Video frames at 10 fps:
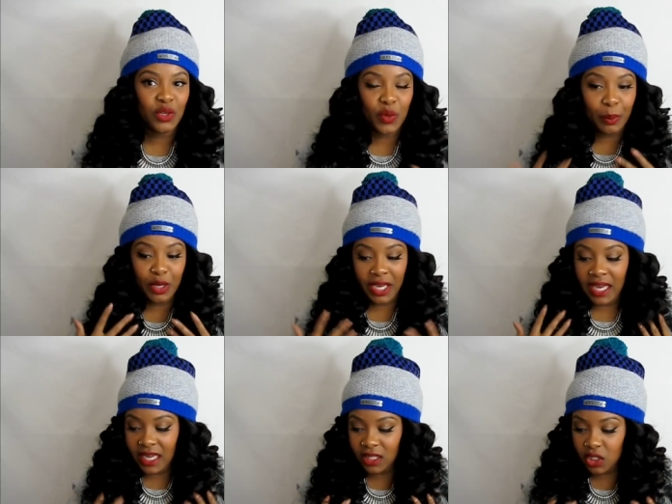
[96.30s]
you put
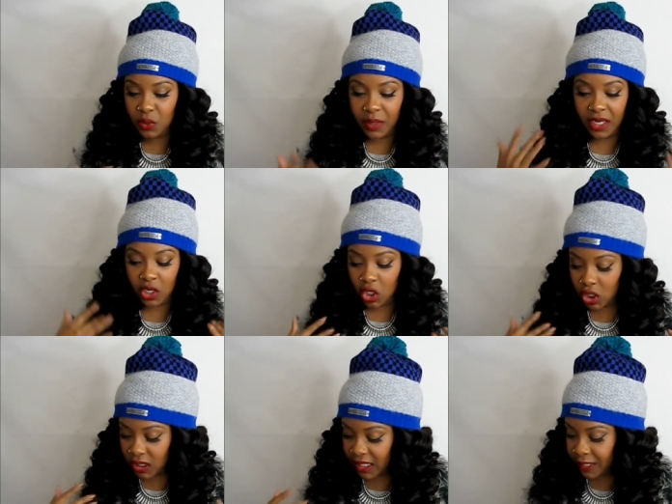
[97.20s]
heat to it and
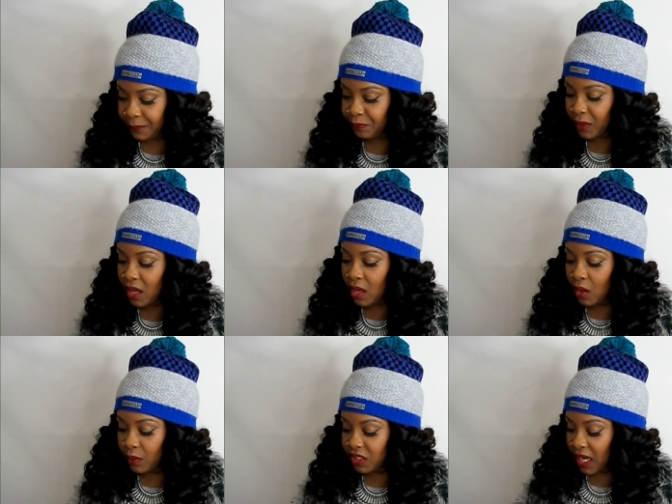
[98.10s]
curl it,
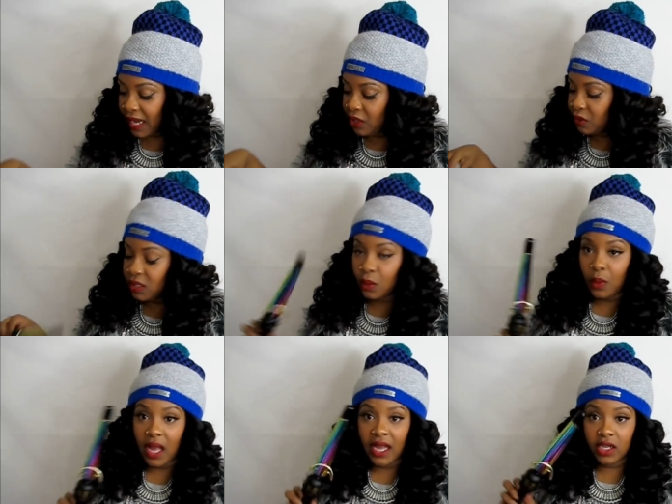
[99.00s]
which I use the
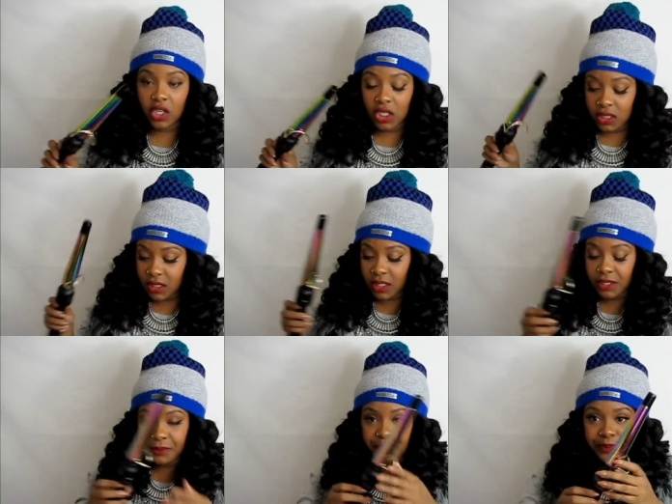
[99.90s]
wand
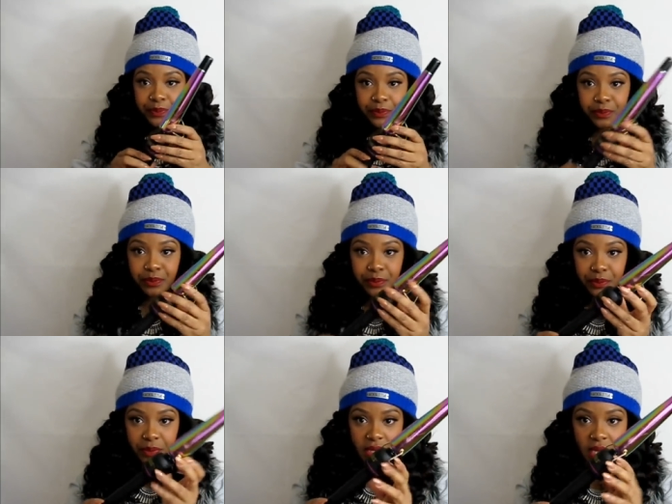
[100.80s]
curler.
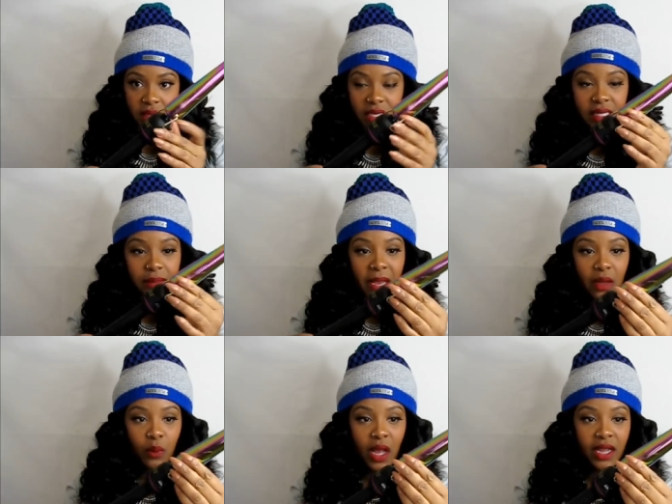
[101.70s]
This is
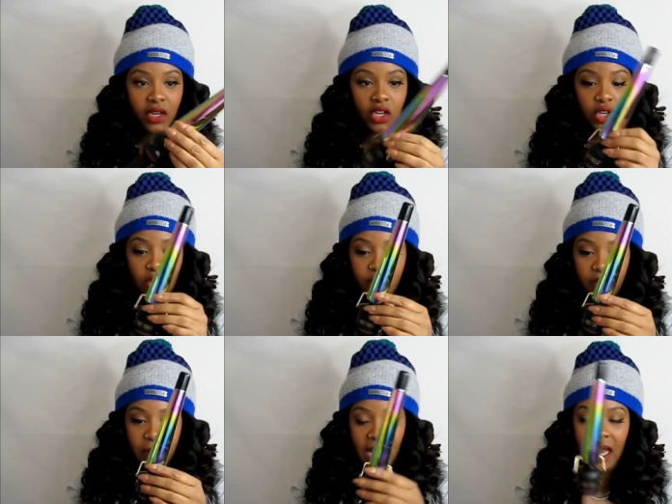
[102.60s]
my wand curl
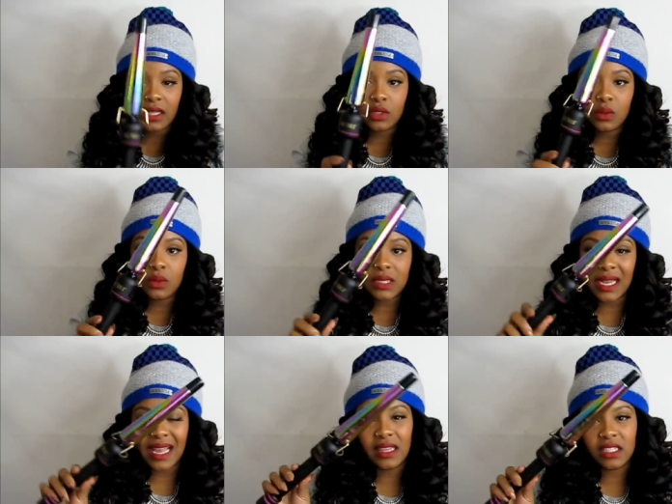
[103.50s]
from Hot Tools.
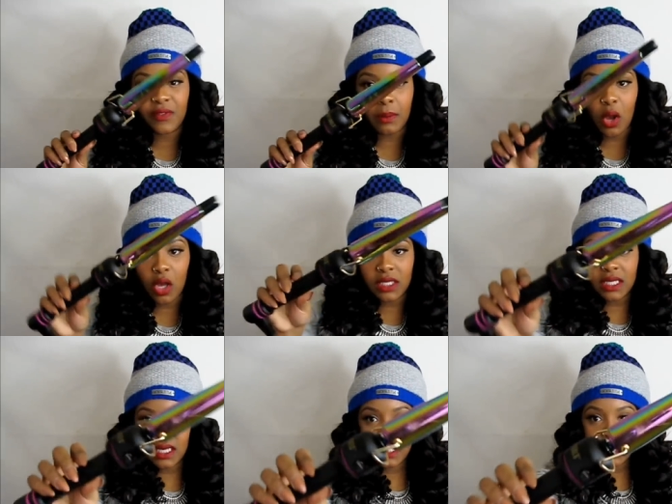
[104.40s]
I got this from
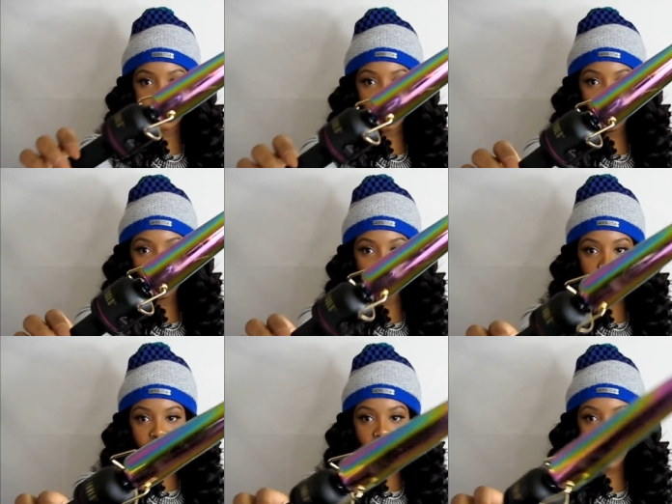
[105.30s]
Ulta. It's so
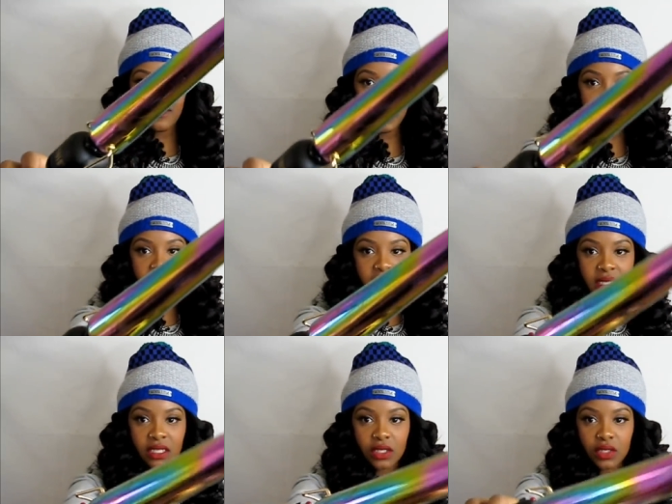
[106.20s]
cute. I've used this
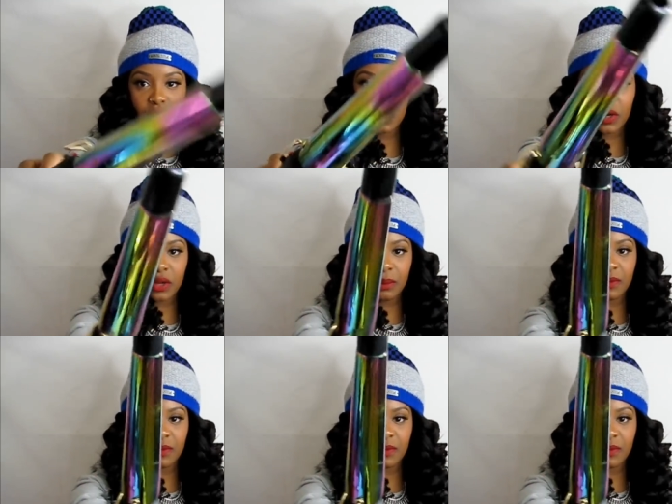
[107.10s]
in a tutorial